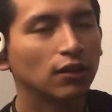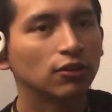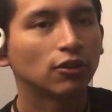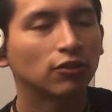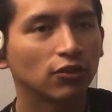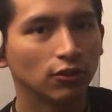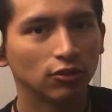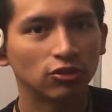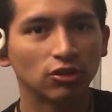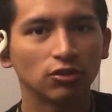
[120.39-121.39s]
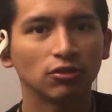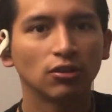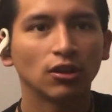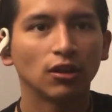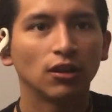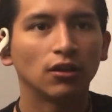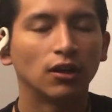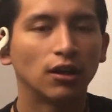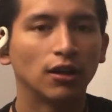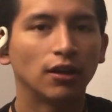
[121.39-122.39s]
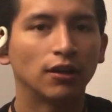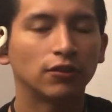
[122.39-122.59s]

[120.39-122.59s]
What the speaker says: your solution to